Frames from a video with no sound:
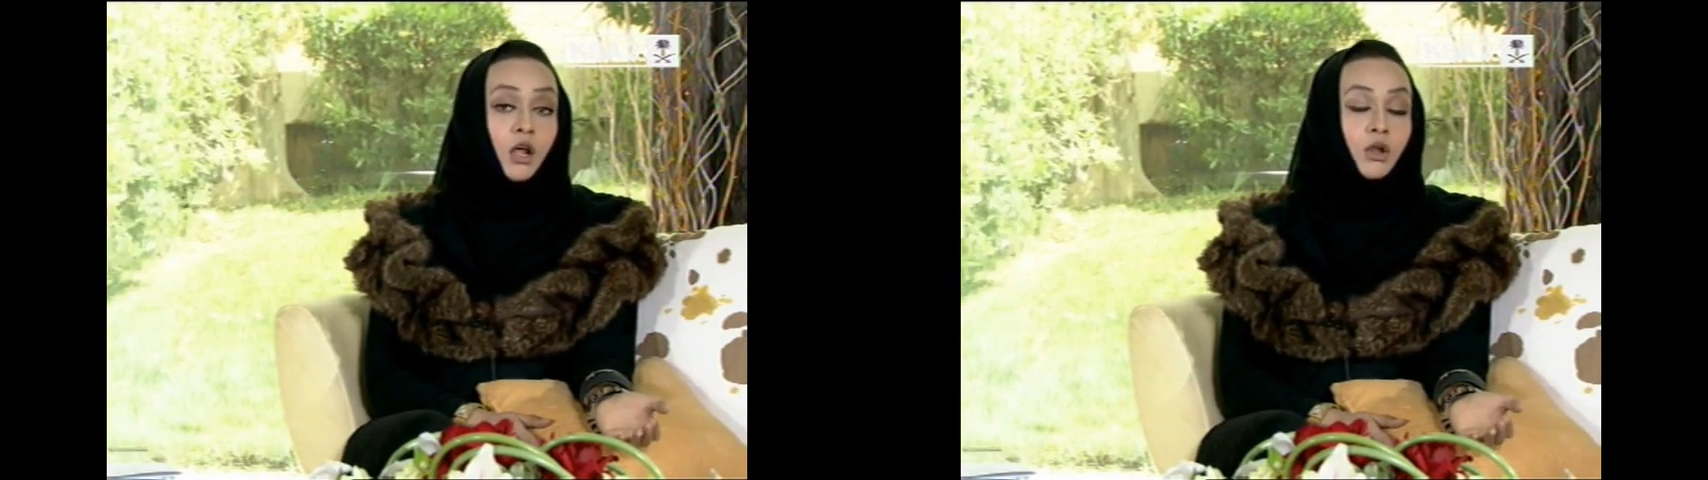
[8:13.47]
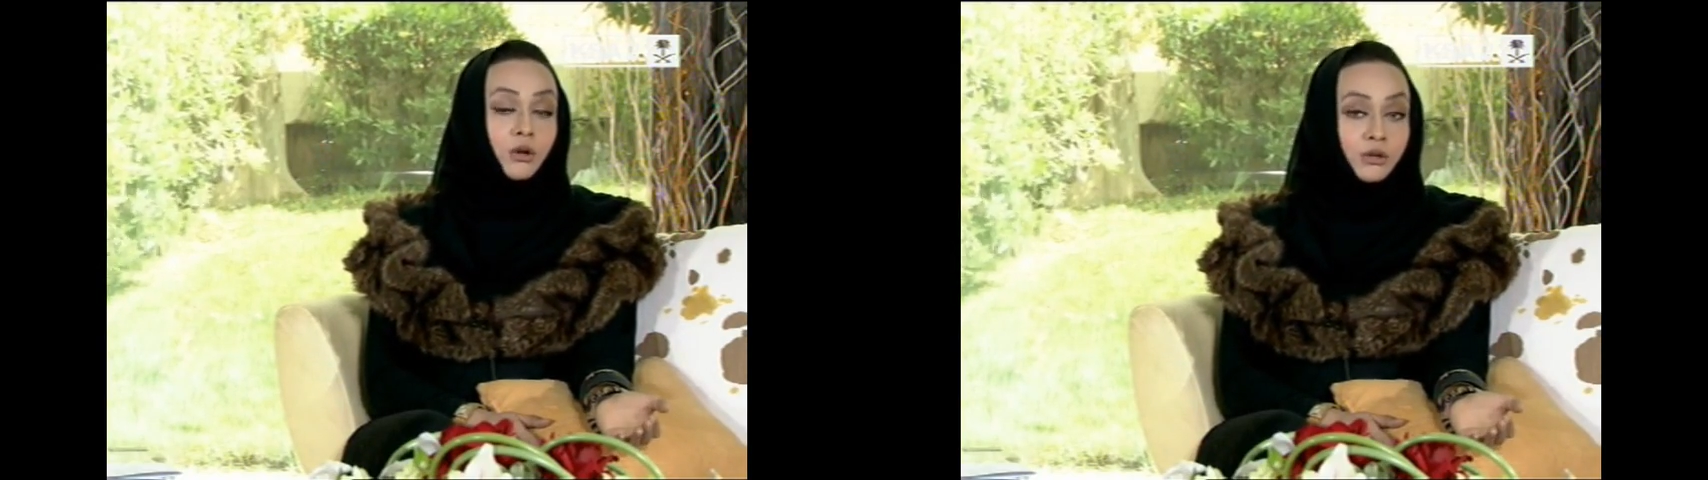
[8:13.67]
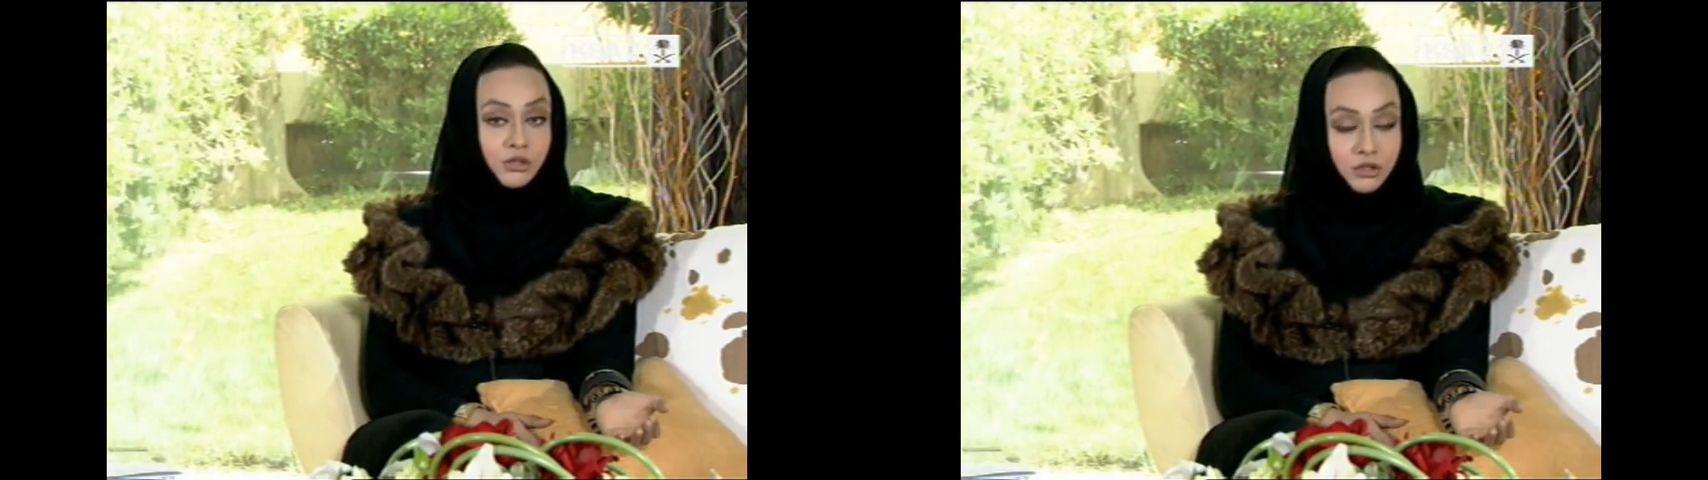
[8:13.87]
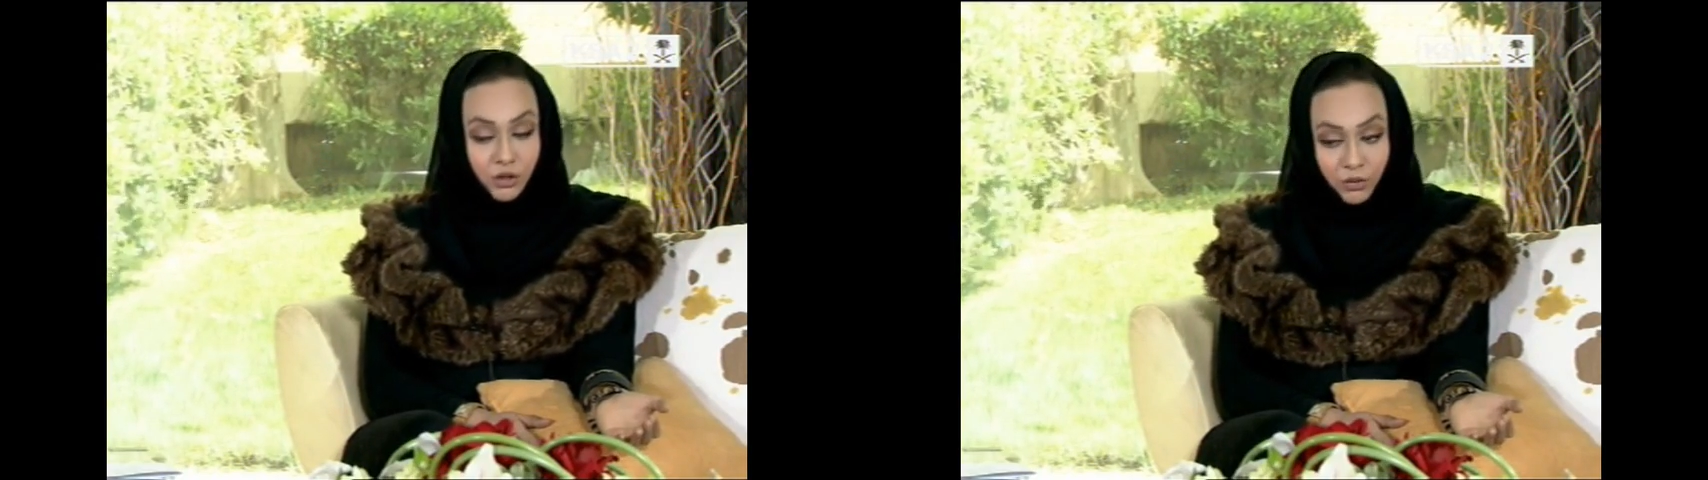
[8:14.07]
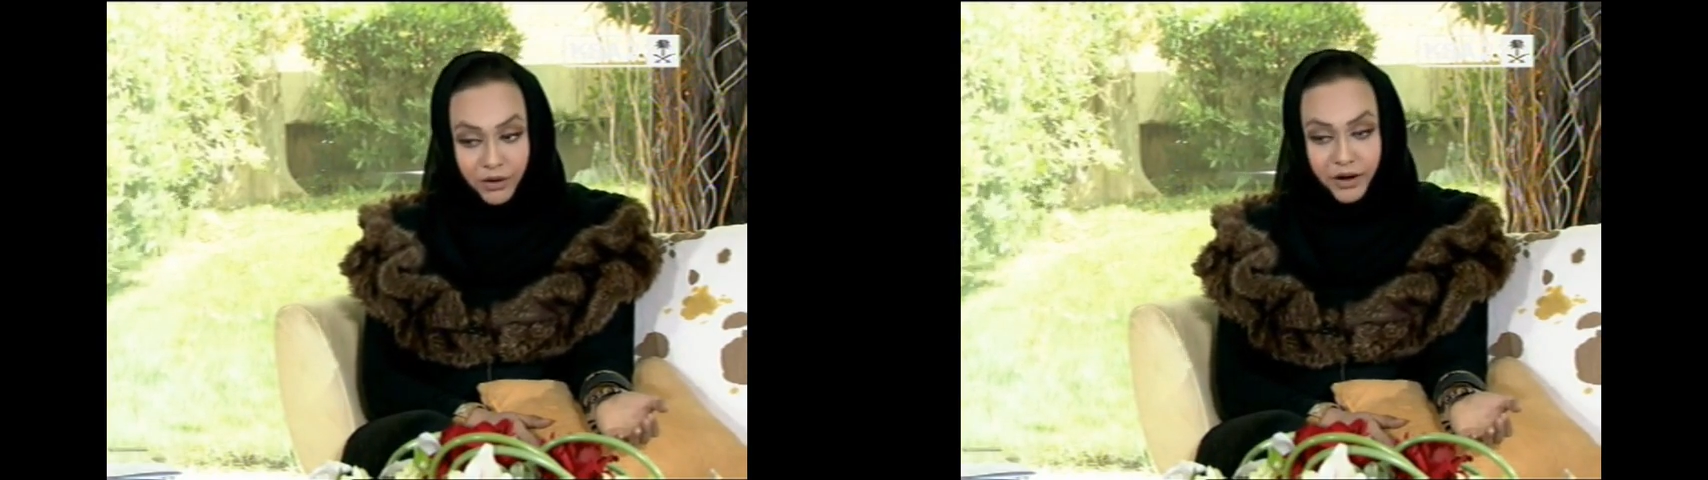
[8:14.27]
look
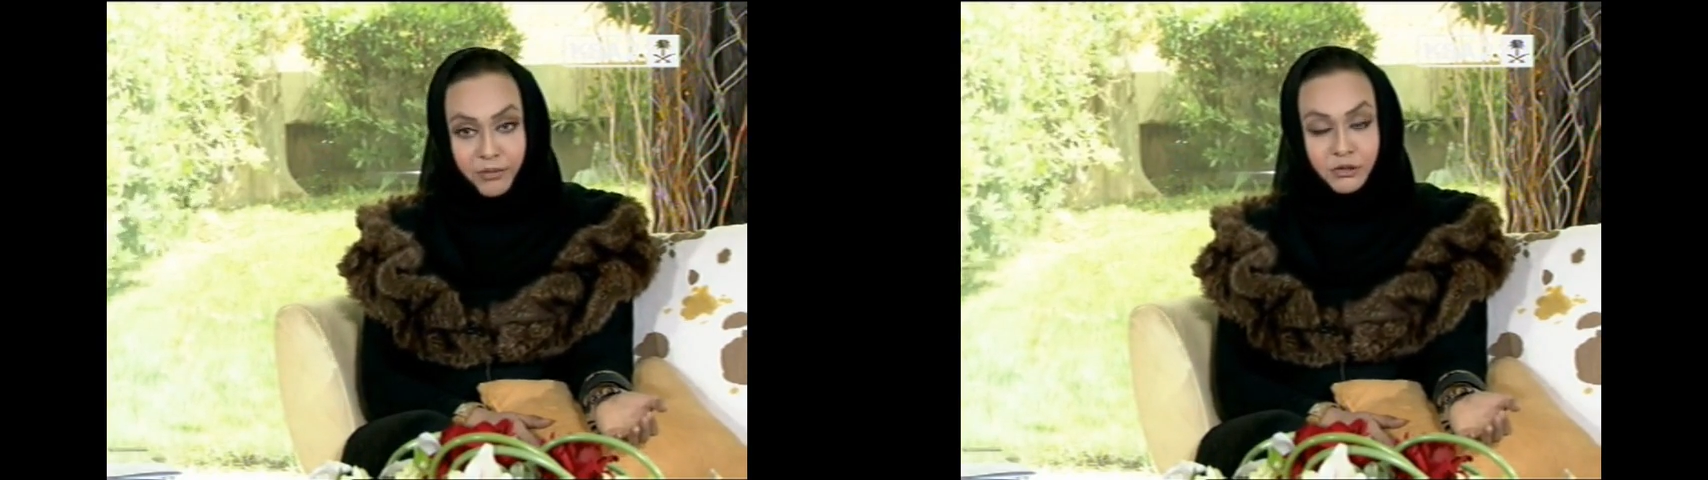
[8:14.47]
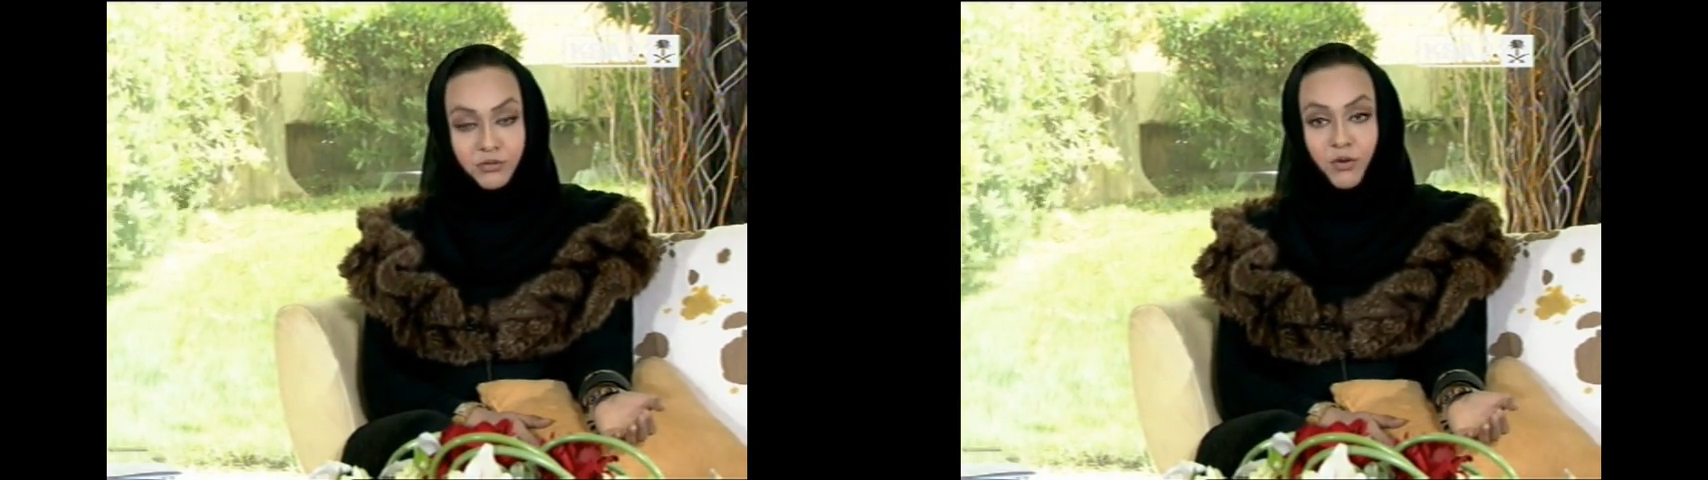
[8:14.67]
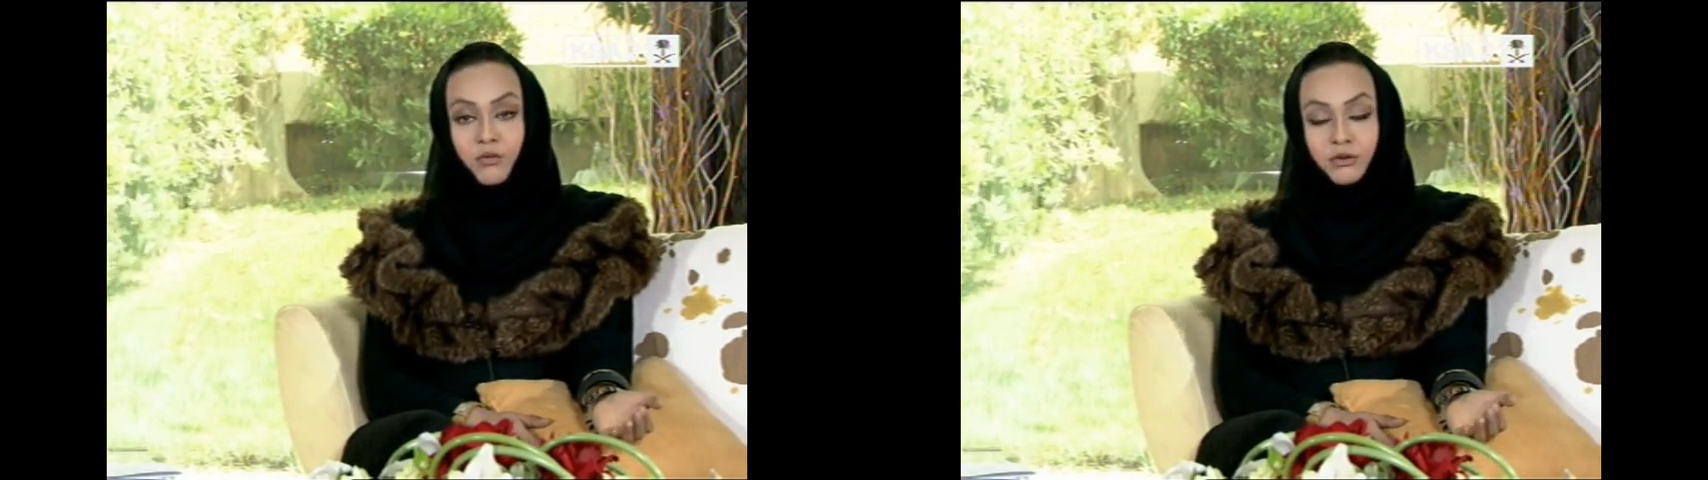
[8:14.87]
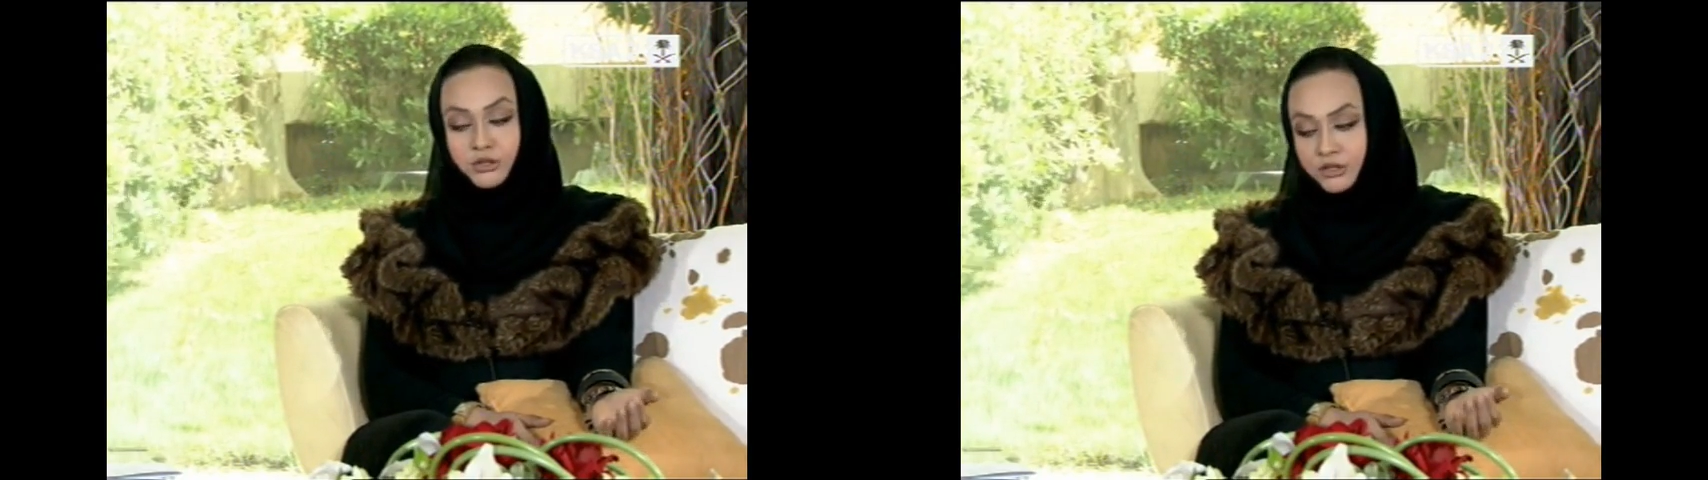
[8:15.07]
so very much forward to